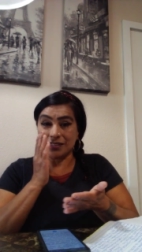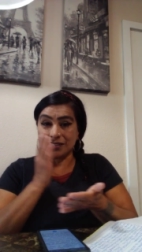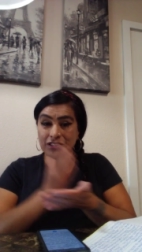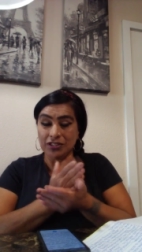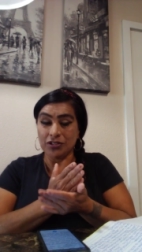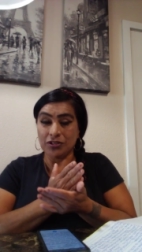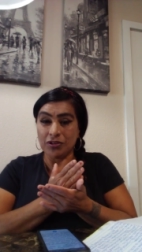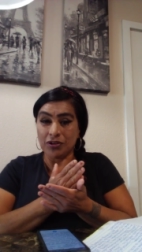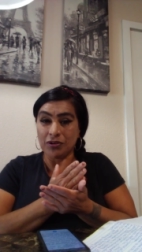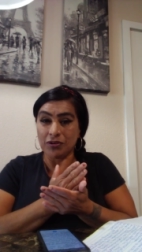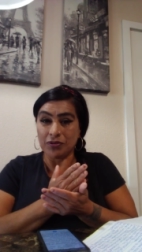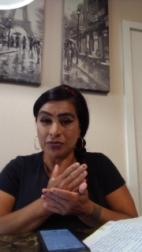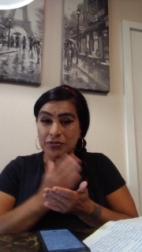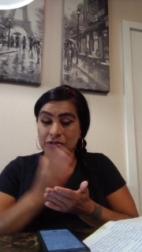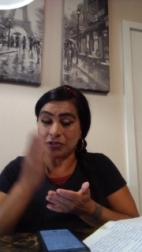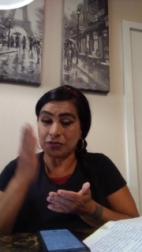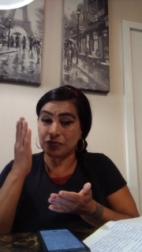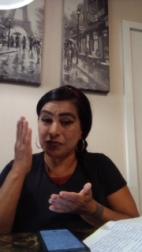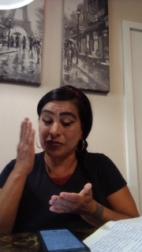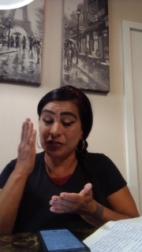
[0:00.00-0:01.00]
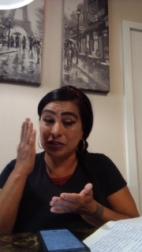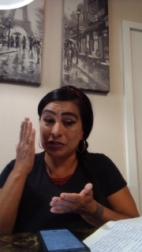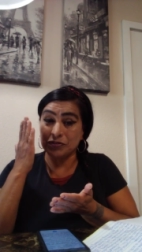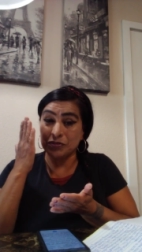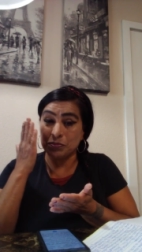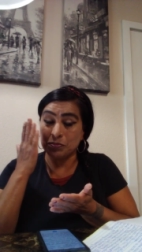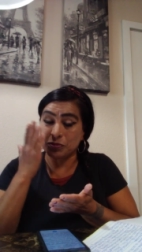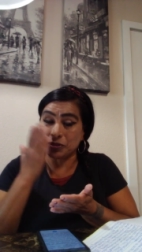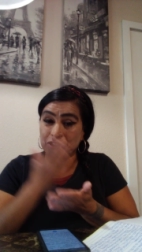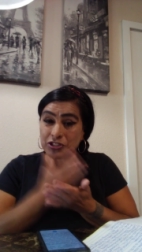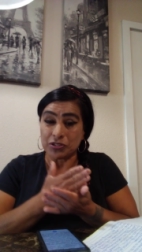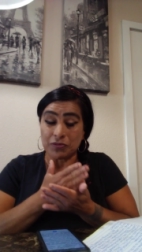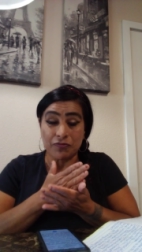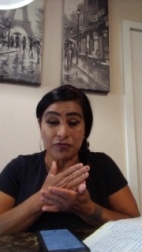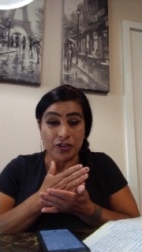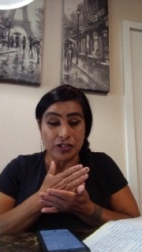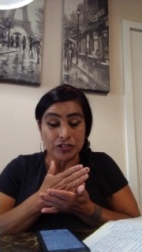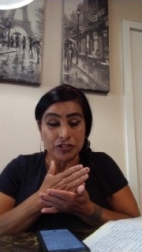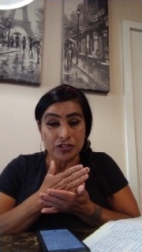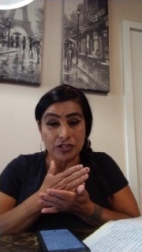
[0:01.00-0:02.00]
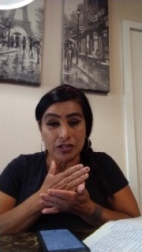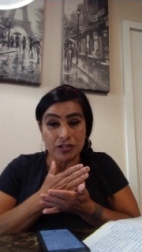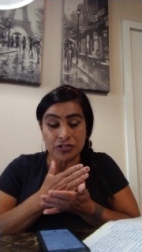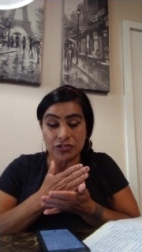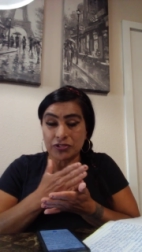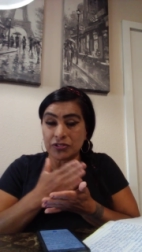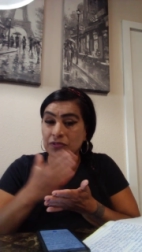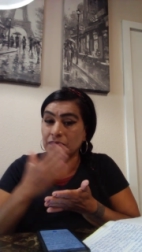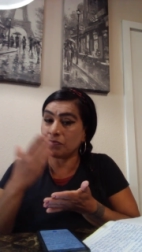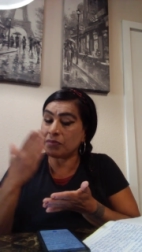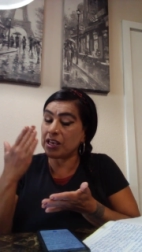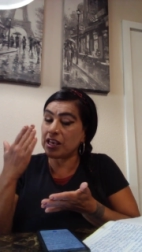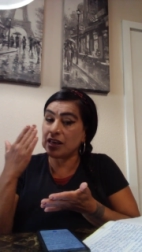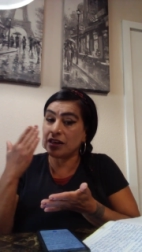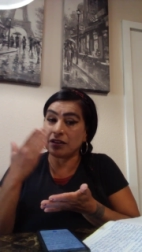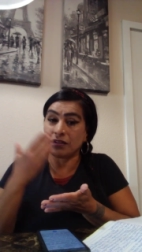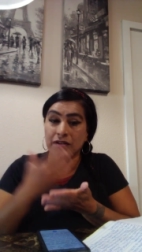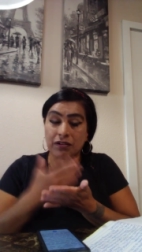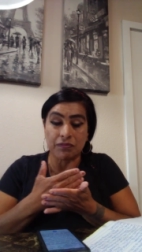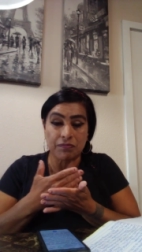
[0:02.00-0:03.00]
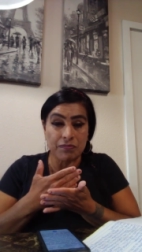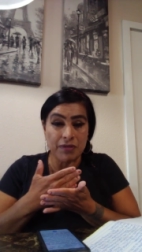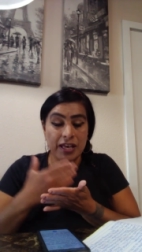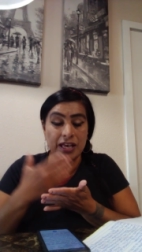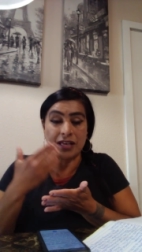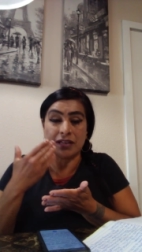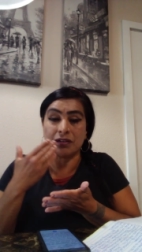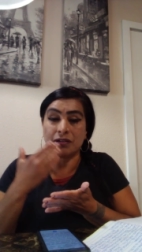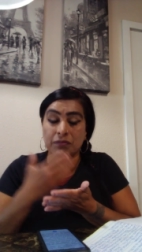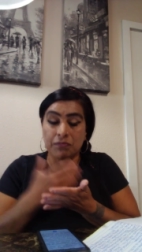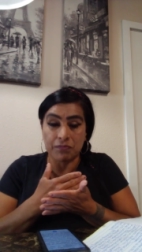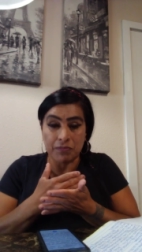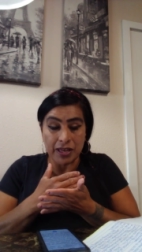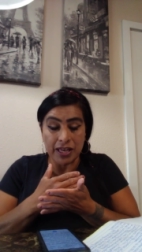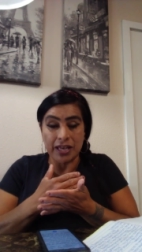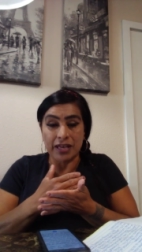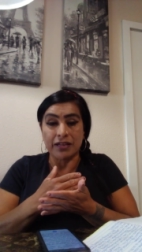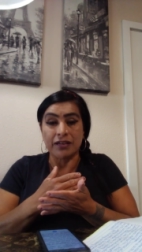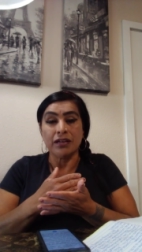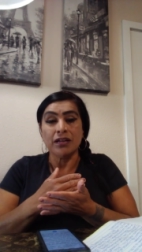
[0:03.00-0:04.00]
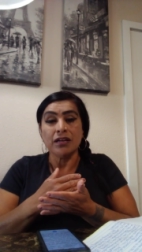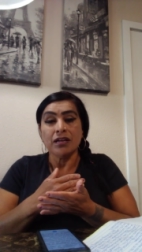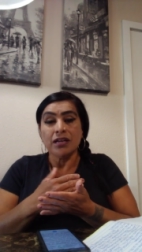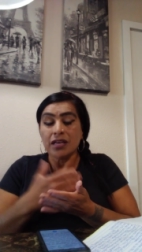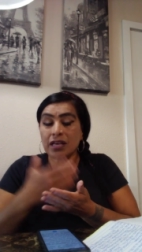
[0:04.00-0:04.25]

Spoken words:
you know, they're preaching false doctrine of men, of men, of men.